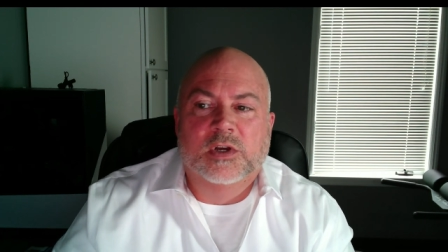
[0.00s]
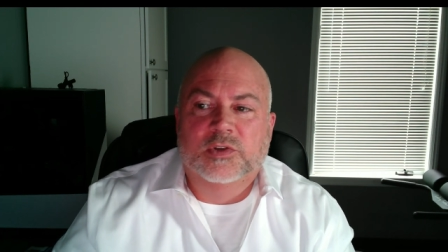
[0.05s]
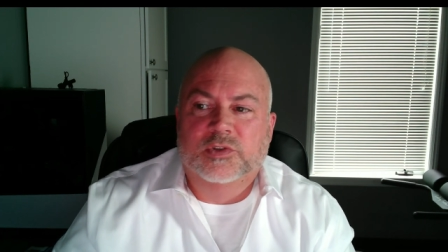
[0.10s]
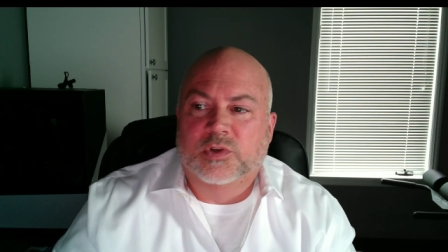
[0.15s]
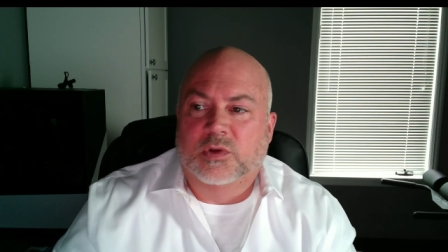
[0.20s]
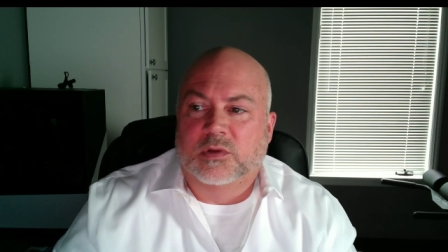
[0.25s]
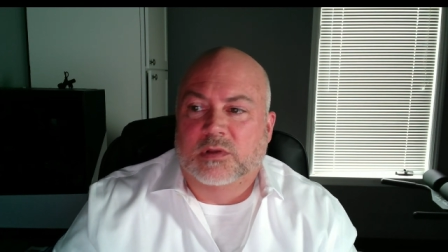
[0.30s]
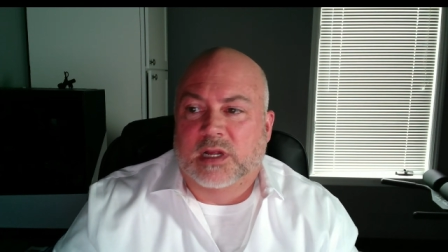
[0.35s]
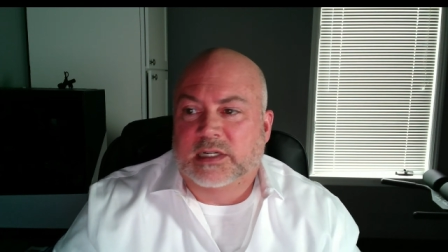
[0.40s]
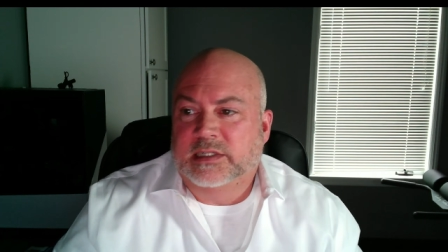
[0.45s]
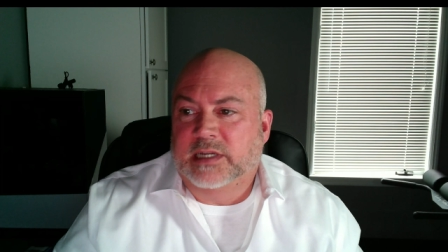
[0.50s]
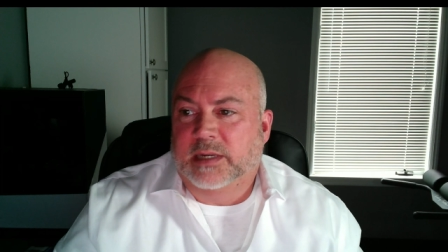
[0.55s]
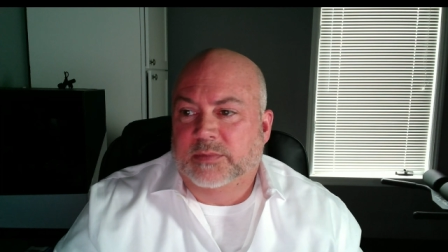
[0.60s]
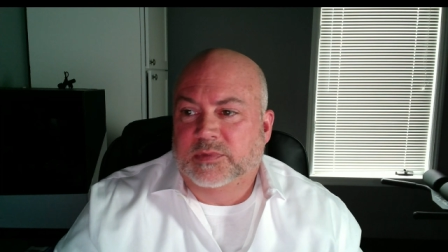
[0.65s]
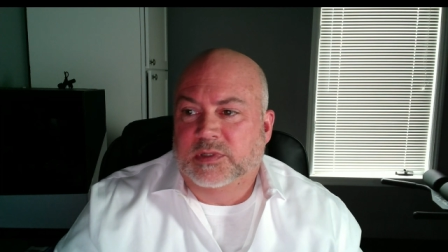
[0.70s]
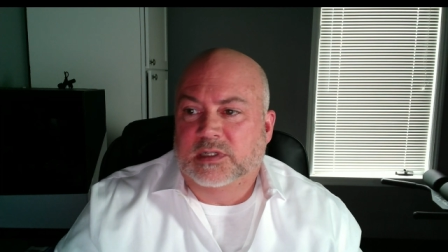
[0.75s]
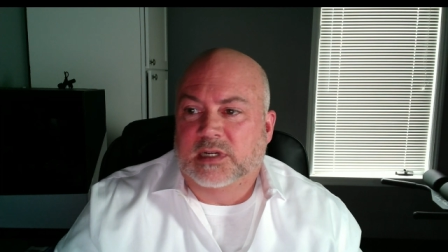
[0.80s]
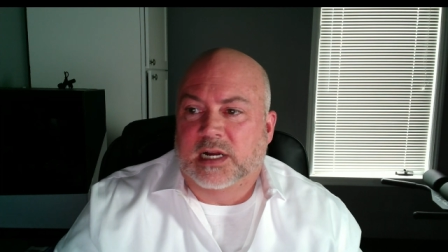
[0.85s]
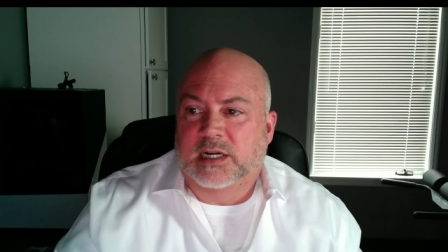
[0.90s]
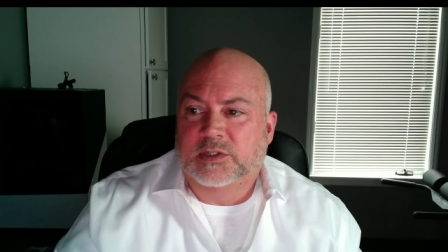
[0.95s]
So a lot of
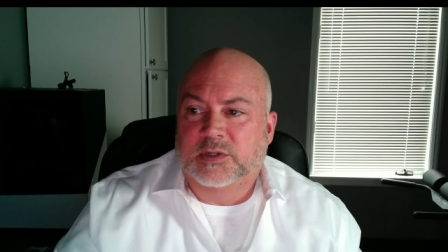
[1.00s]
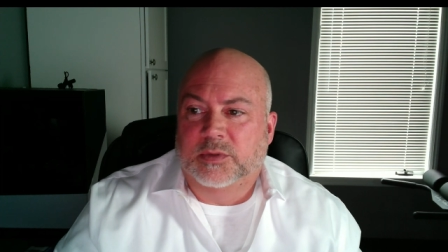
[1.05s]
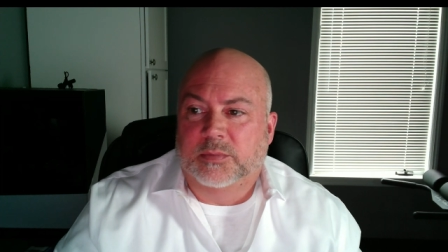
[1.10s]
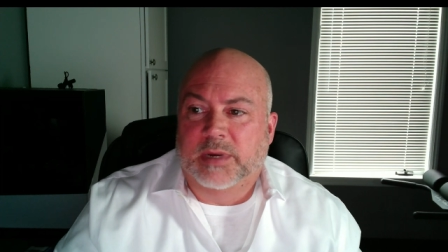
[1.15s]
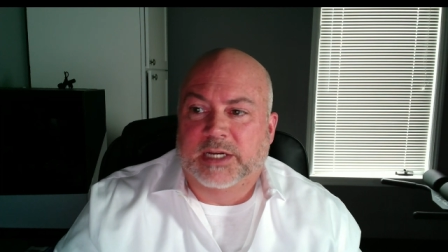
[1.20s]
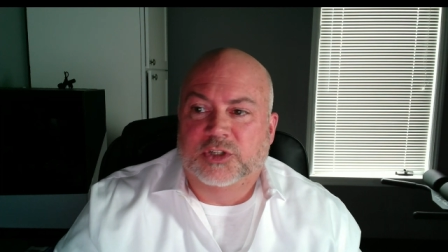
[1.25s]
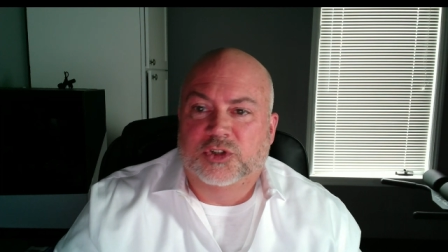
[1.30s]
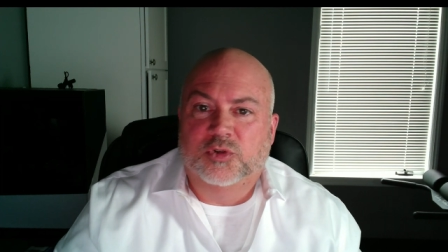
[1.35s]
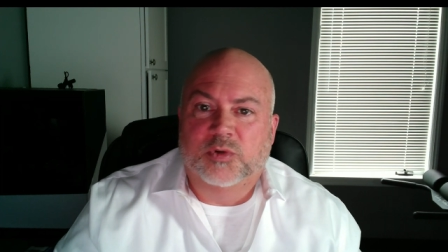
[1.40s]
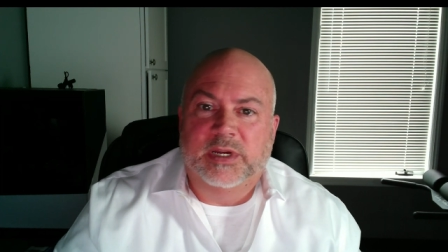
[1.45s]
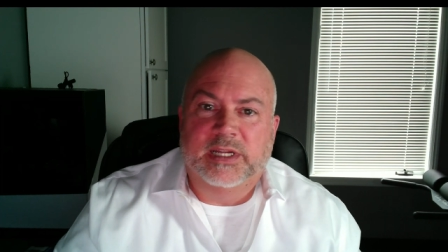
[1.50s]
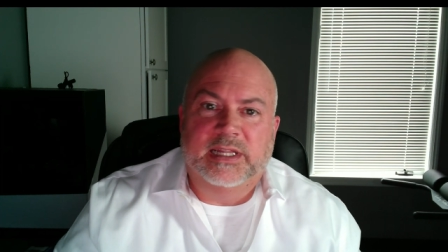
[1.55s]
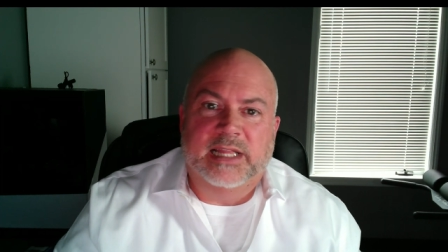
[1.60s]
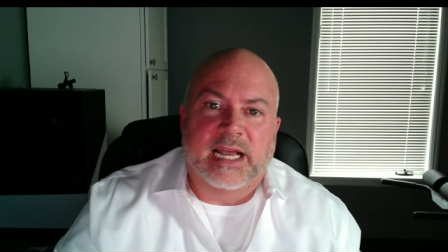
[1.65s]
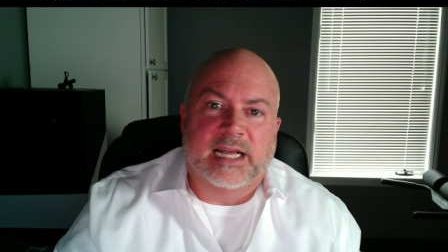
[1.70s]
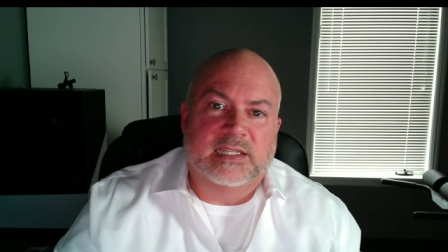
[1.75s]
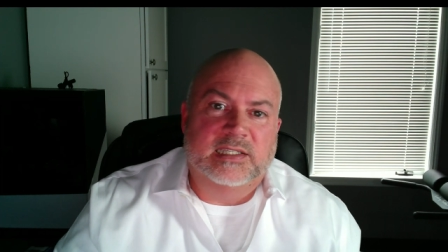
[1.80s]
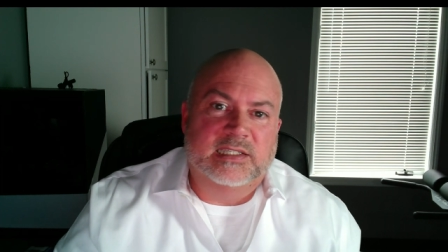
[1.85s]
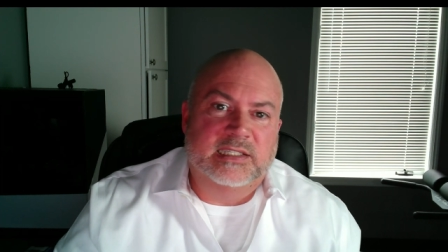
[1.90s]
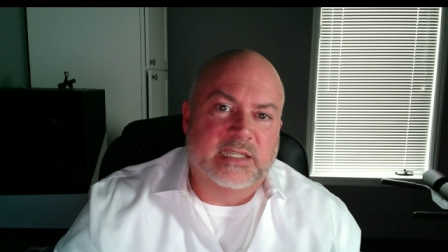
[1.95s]
times a doctor might treat
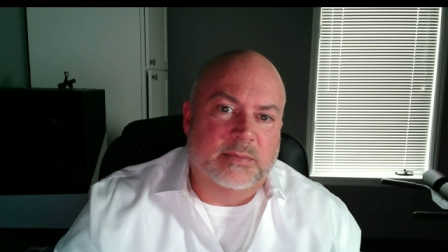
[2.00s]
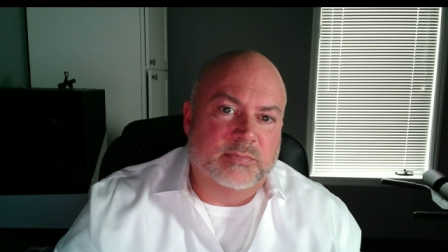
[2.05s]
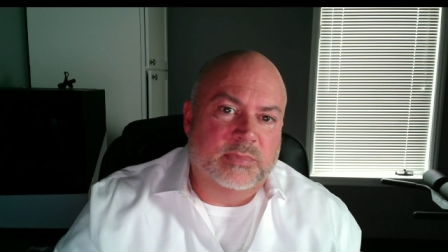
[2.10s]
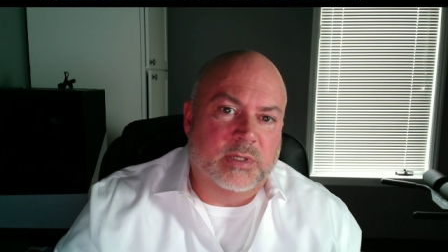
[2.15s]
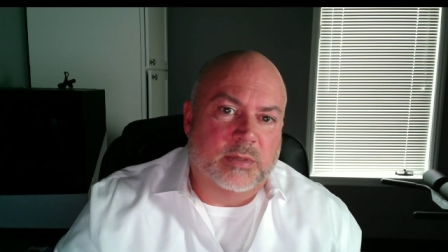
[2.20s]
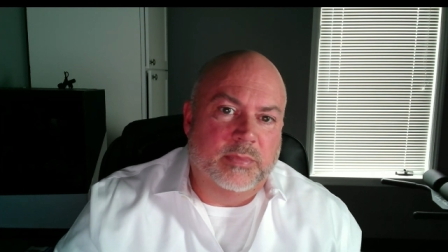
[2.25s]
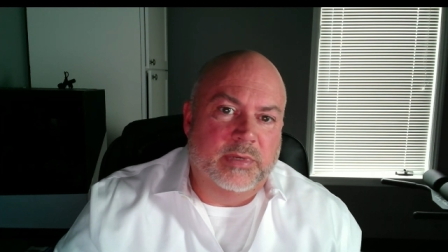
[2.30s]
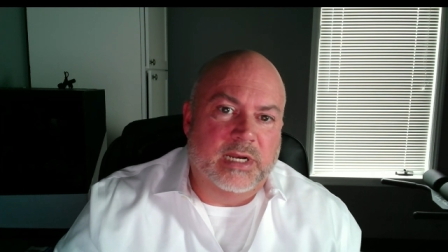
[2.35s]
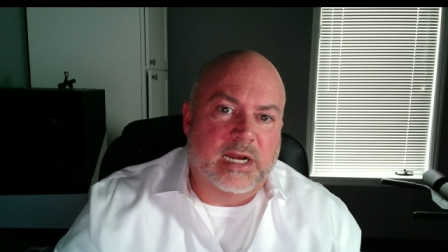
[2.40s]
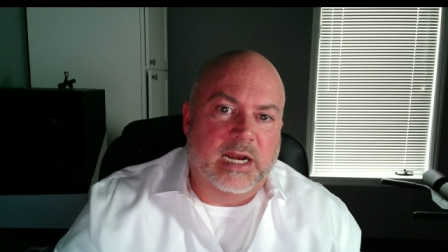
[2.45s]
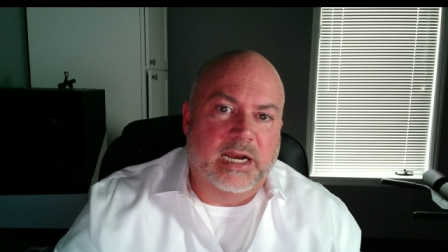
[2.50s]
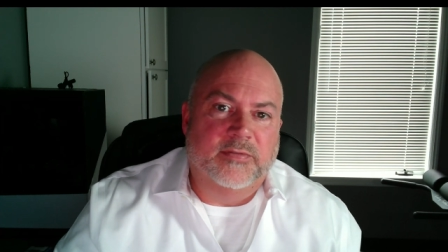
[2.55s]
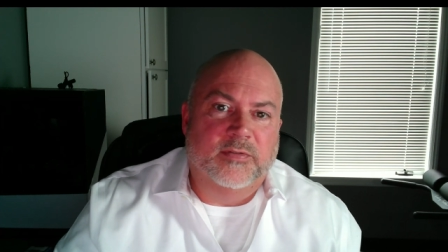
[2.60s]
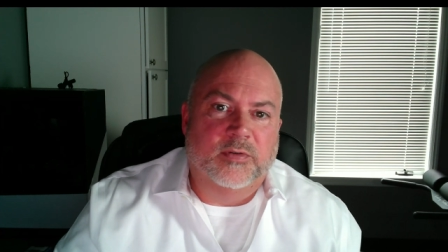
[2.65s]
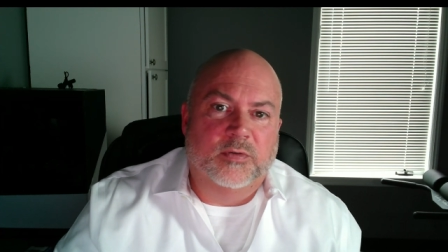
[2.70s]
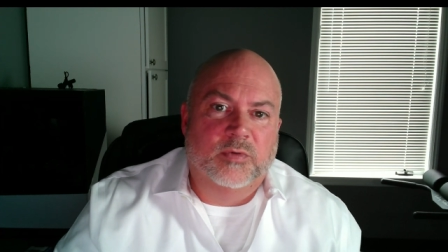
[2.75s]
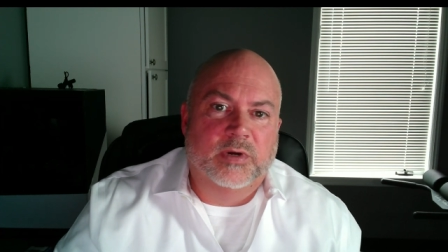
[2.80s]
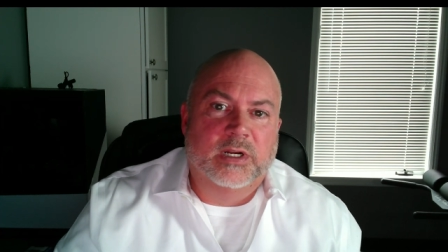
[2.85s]
that symptom and not even